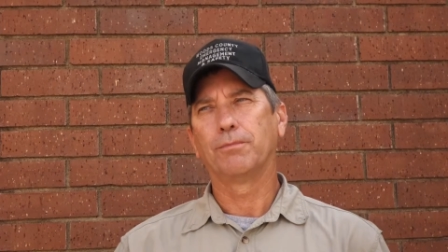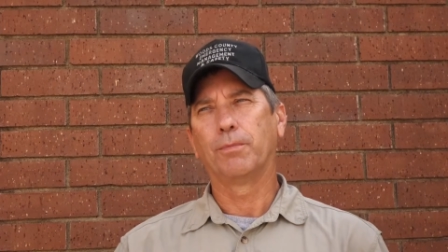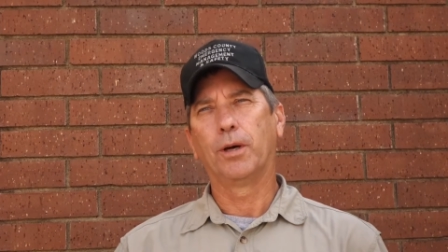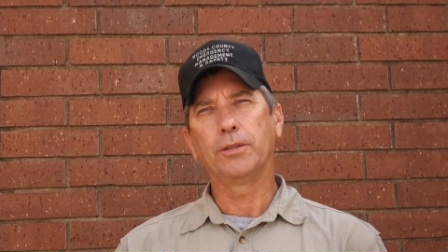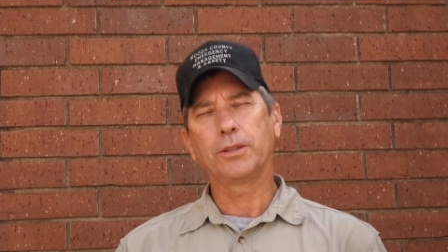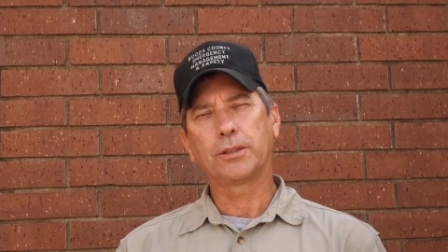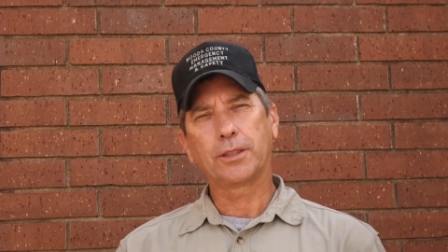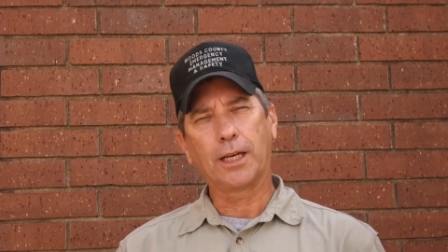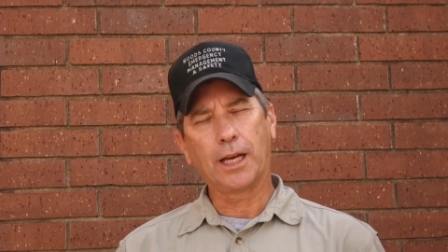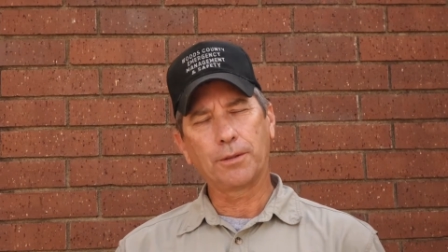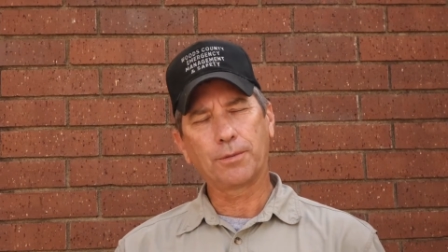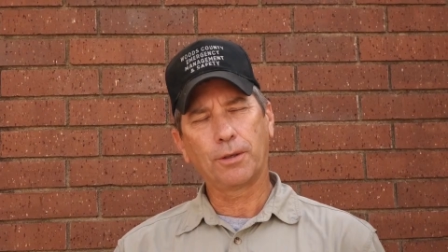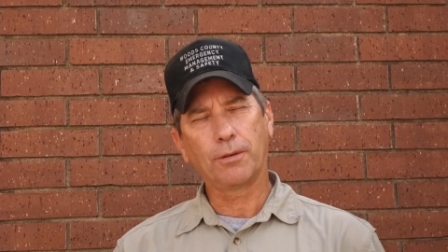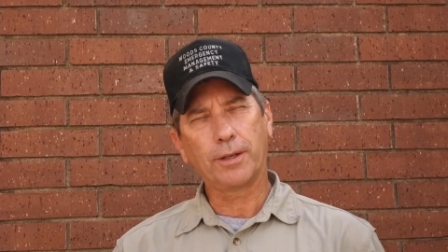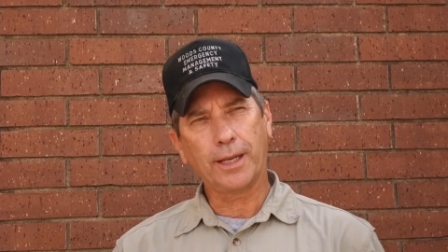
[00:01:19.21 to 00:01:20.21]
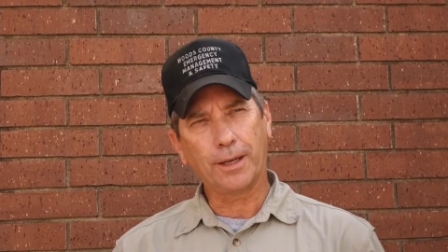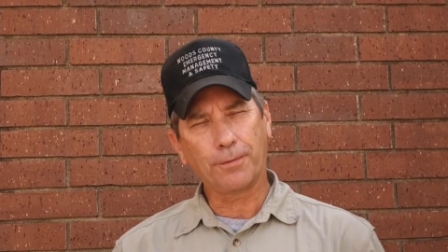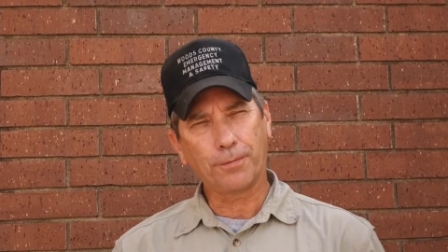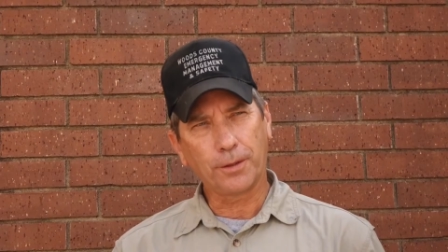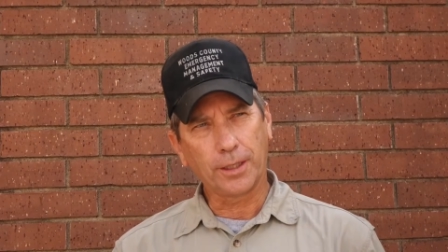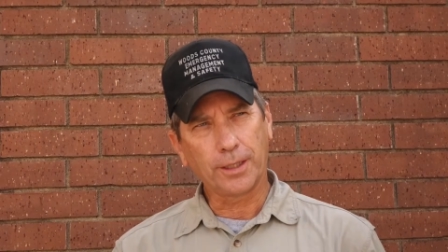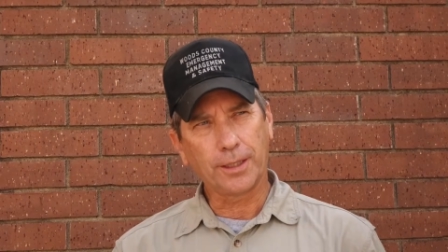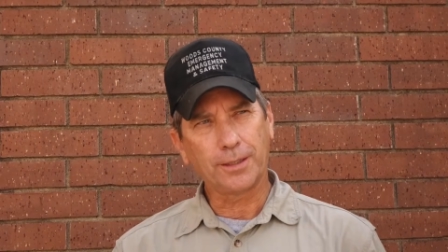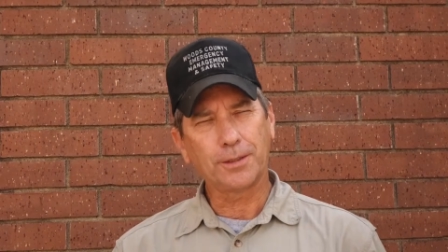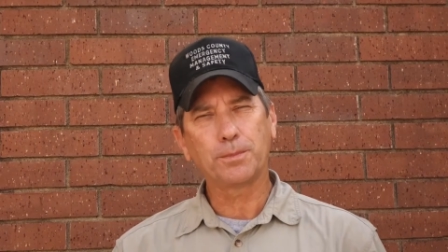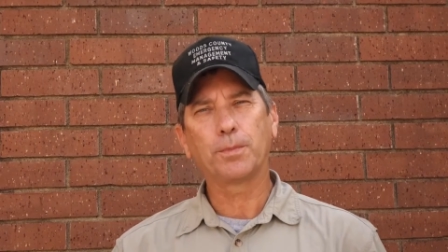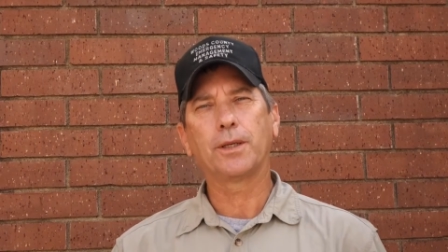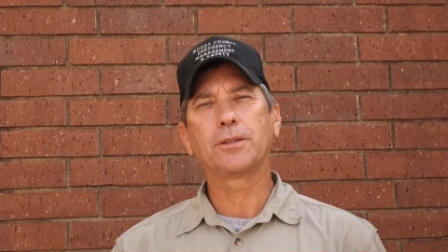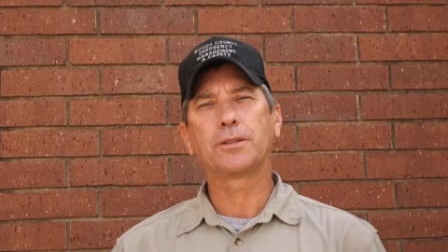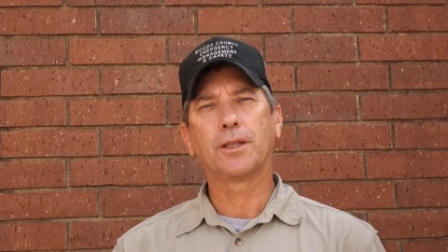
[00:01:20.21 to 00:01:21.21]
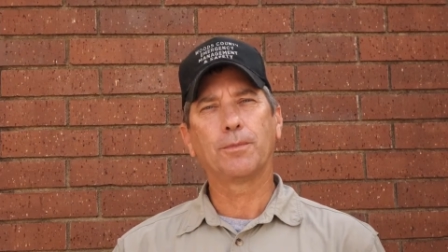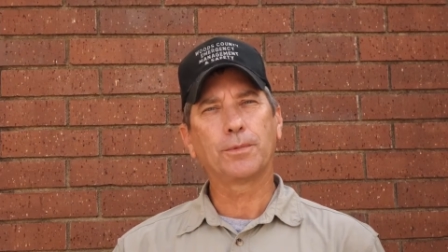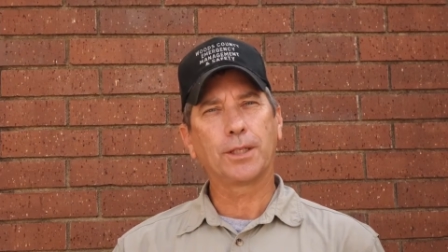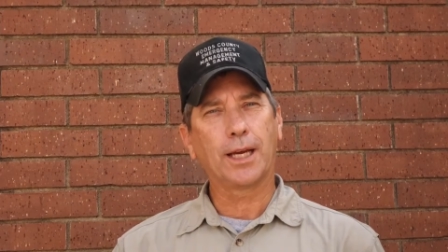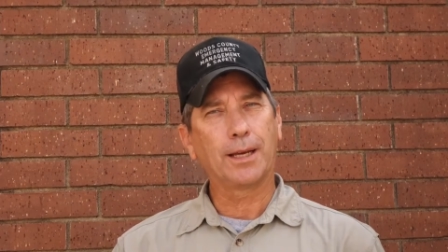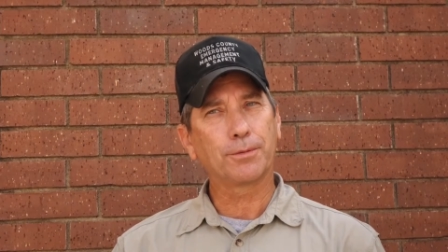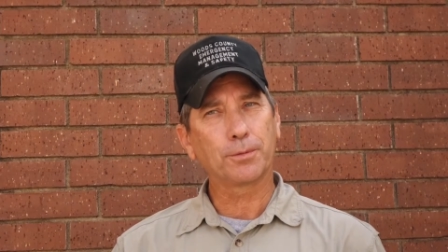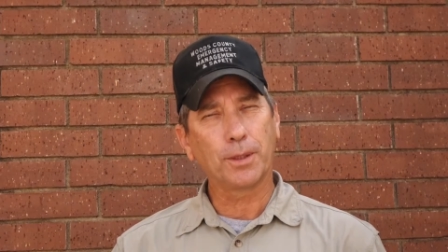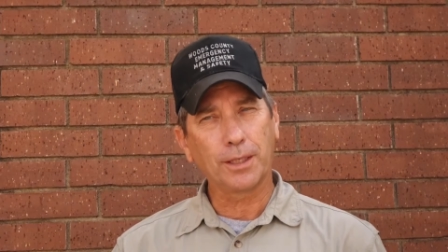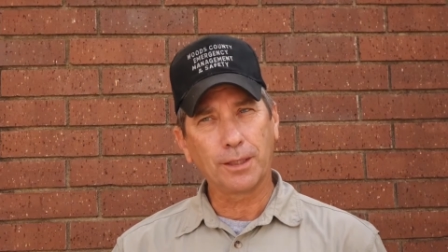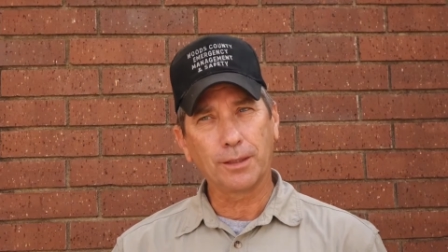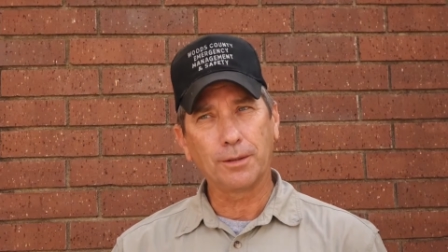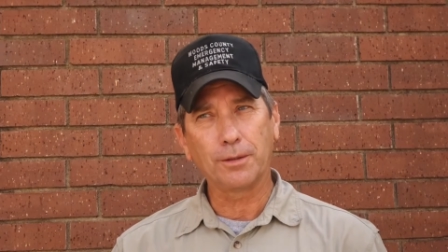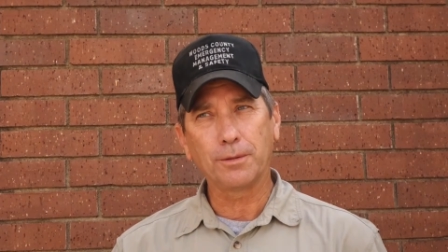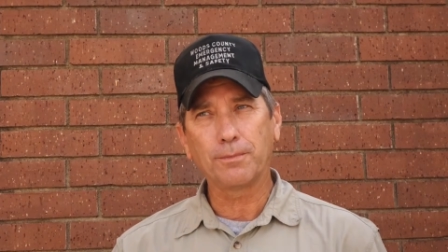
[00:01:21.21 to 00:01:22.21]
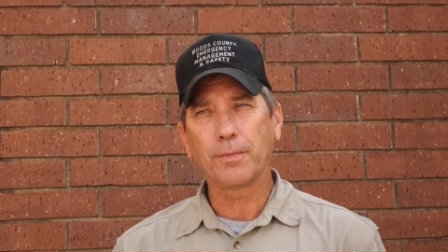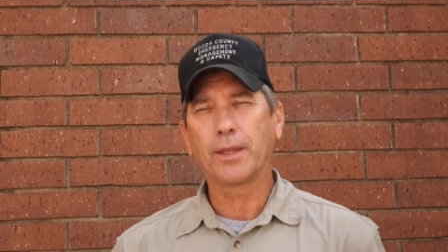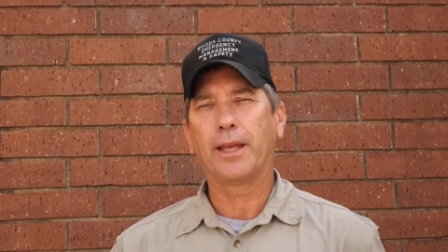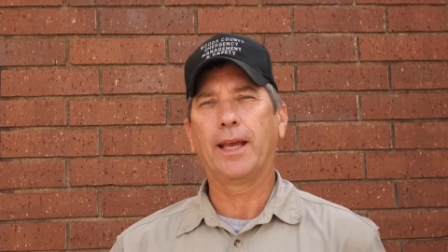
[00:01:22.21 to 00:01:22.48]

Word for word: most times we don't have floods, but sometimes we do,